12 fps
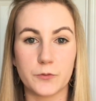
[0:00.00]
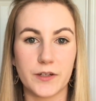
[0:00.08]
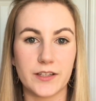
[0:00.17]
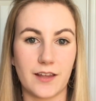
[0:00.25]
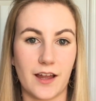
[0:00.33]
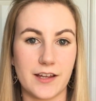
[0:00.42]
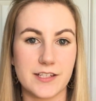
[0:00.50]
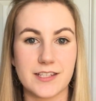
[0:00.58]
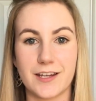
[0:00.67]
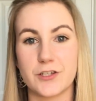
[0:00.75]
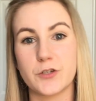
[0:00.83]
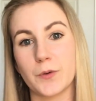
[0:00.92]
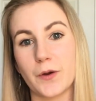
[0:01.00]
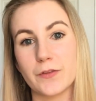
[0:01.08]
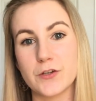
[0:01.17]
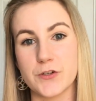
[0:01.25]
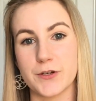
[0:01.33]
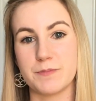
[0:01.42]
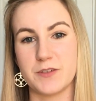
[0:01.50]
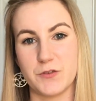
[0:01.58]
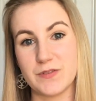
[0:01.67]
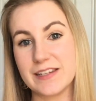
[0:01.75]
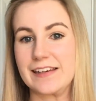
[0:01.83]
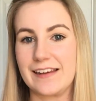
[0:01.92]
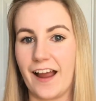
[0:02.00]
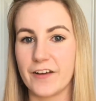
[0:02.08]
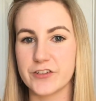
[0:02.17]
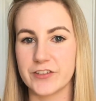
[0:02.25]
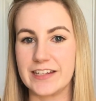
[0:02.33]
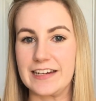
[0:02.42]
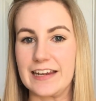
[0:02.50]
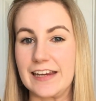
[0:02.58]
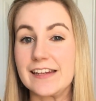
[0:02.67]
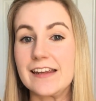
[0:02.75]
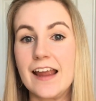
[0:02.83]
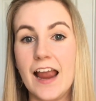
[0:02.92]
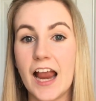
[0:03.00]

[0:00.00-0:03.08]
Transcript: realized as you were on the trip you didn't actually need?